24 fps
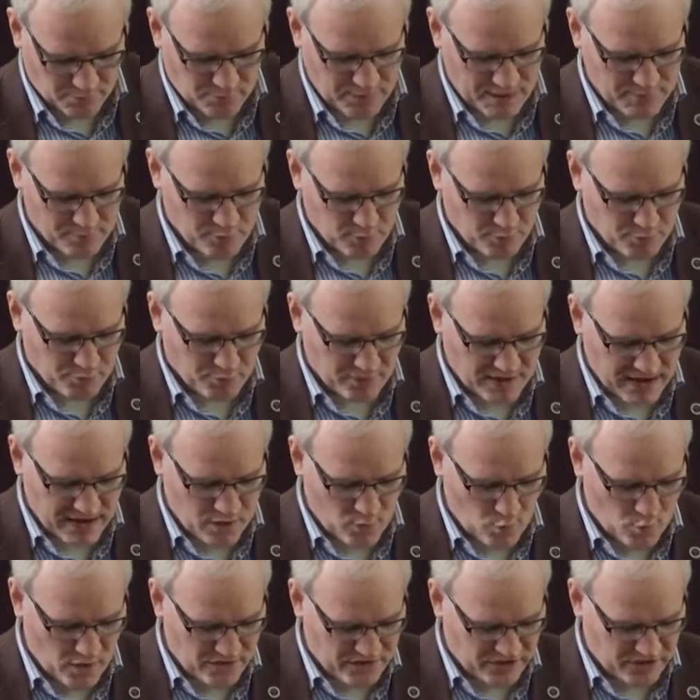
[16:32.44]
that people
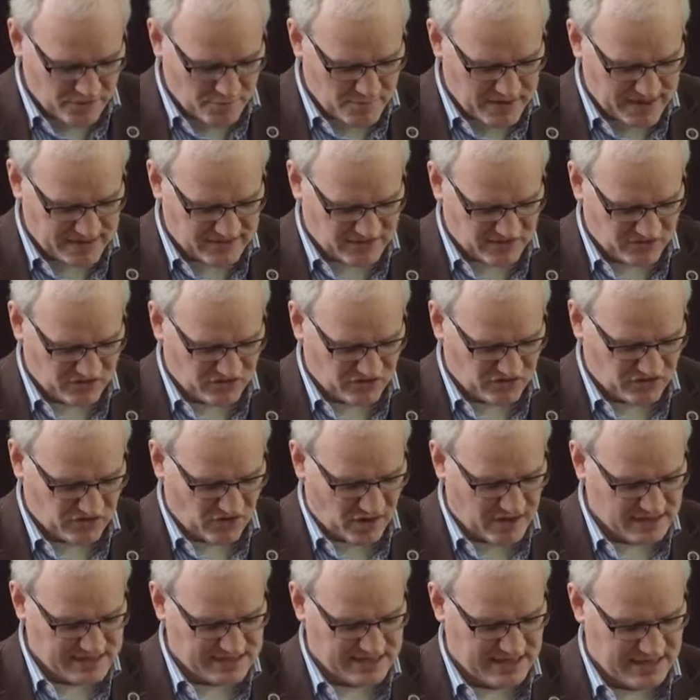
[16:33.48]
bring with them into
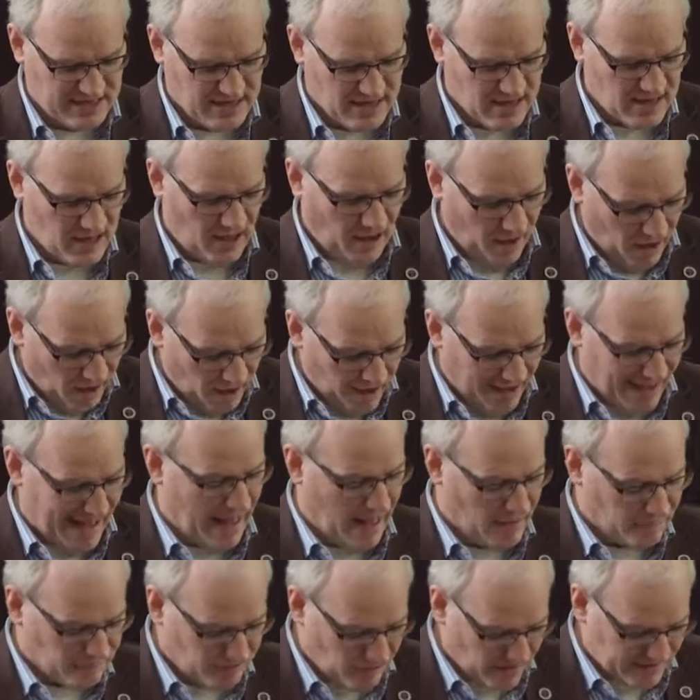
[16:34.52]
society
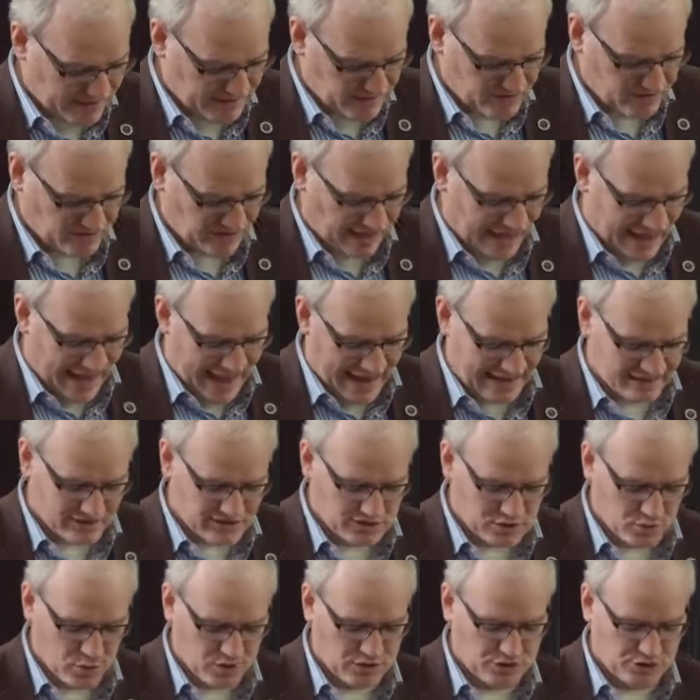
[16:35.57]
are rights to act
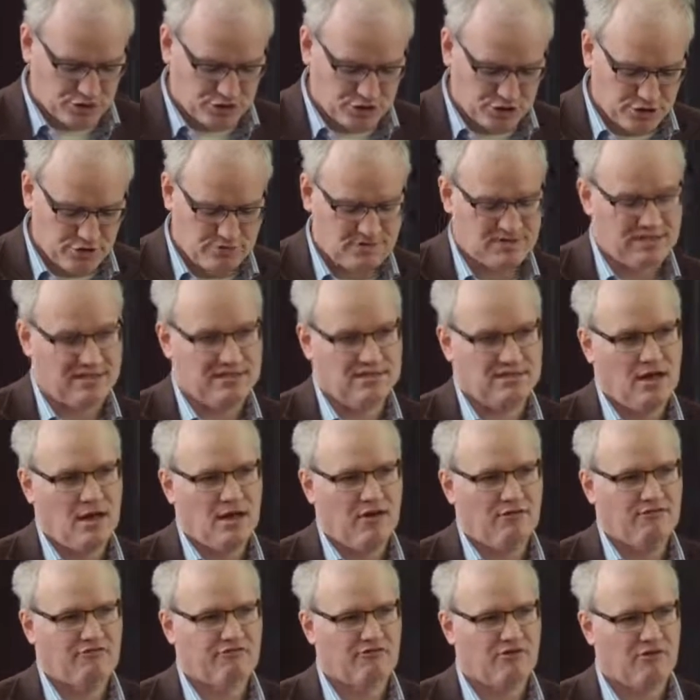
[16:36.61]
as one chooses,
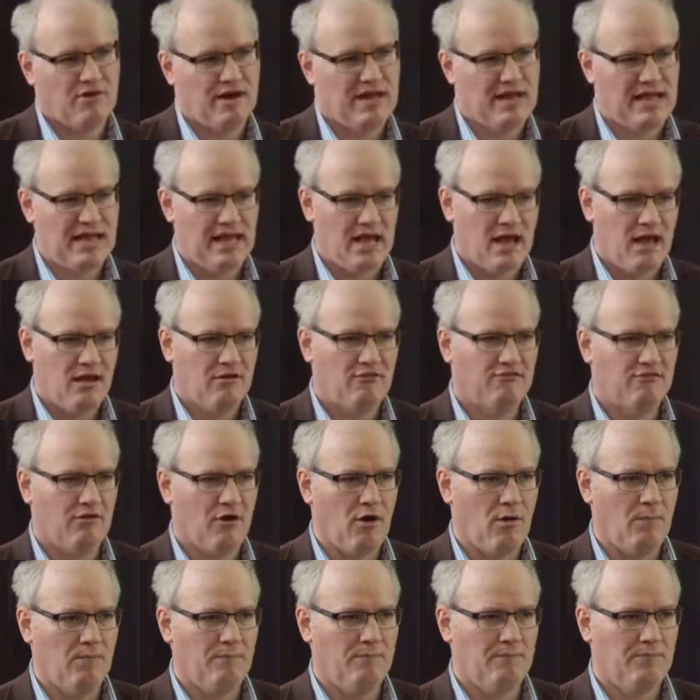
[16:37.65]
free
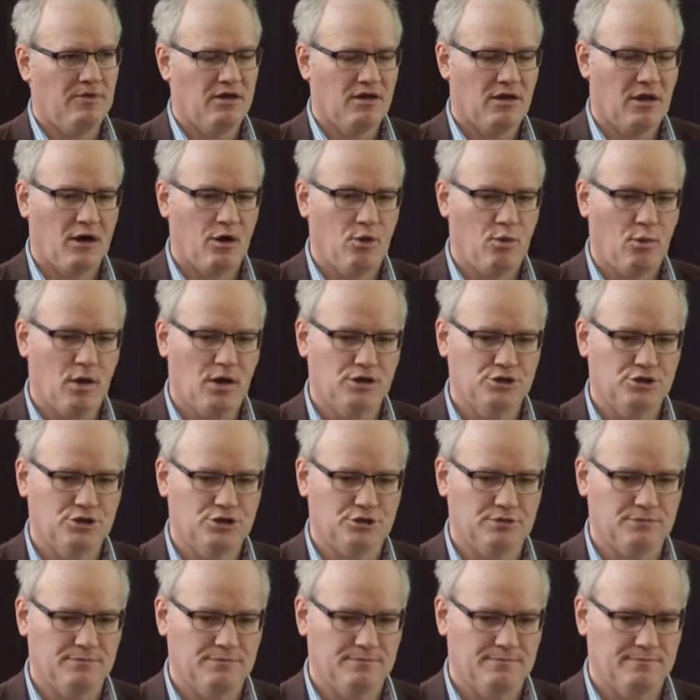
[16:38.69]
from
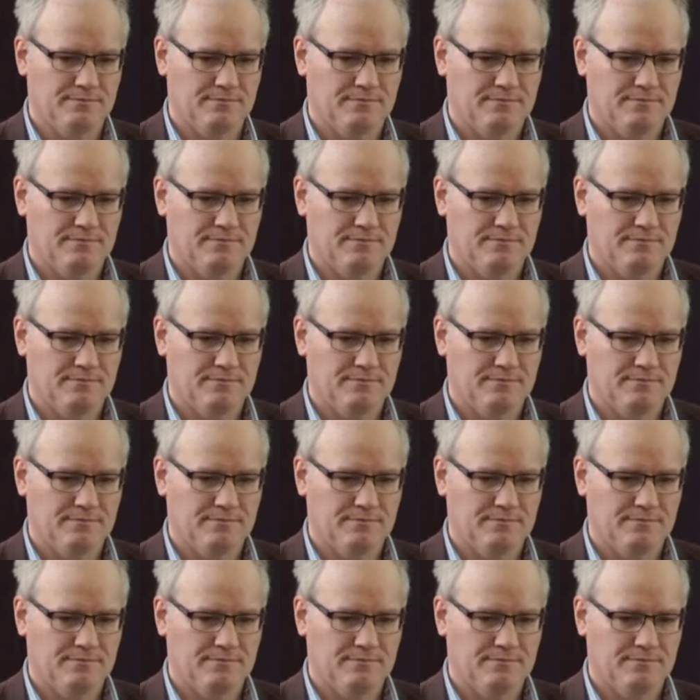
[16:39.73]
coercion.